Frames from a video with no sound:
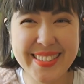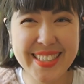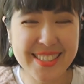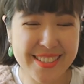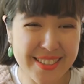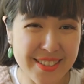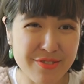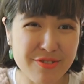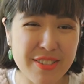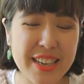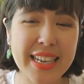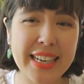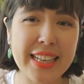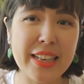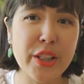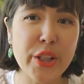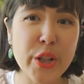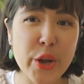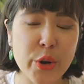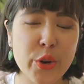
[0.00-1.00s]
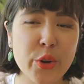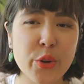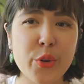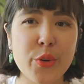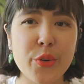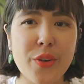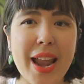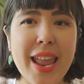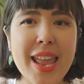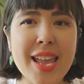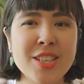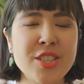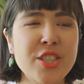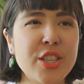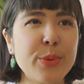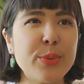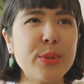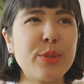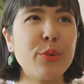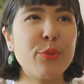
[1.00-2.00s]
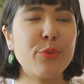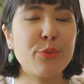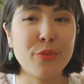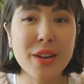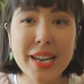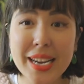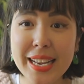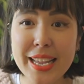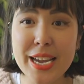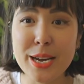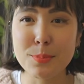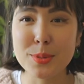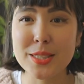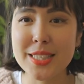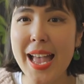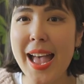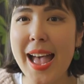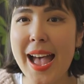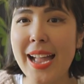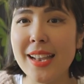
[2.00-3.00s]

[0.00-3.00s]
didn't really look great. And she was really upset.